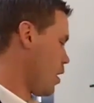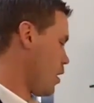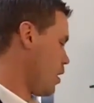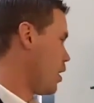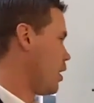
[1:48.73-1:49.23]

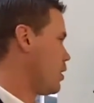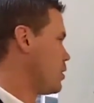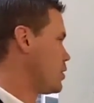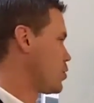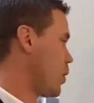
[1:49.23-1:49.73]

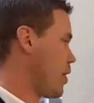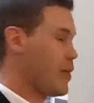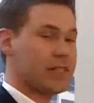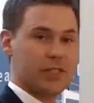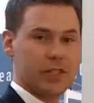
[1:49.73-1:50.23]

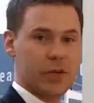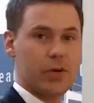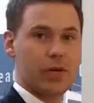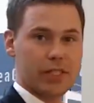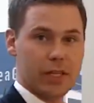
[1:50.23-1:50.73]

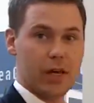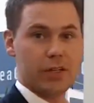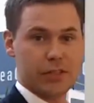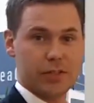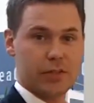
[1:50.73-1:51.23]
20000Q is a lot
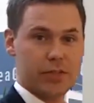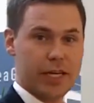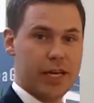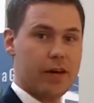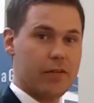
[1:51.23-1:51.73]
to
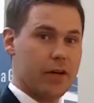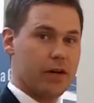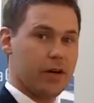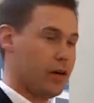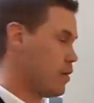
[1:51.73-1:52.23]
take out
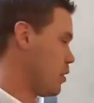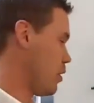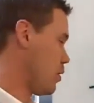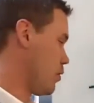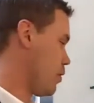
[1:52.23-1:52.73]

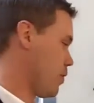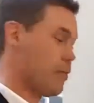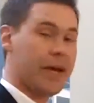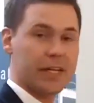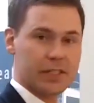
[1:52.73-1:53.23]
of the
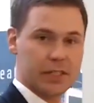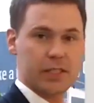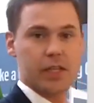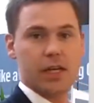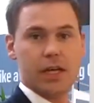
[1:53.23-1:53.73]
mains.
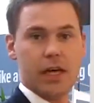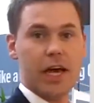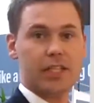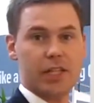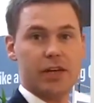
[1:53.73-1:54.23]

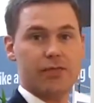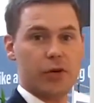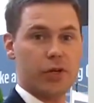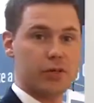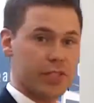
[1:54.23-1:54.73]
Actually, for
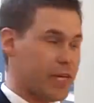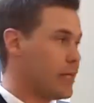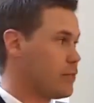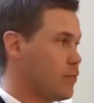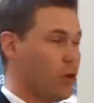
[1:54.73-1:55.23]
using
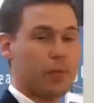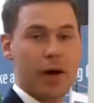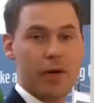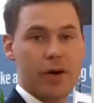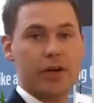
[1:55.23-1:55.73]
it full
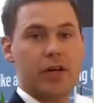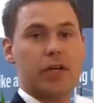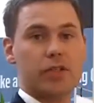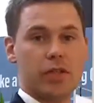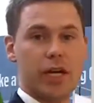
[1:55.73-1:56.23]
power,
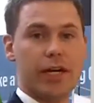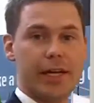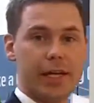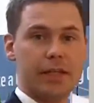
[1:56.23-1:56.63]
you're going to need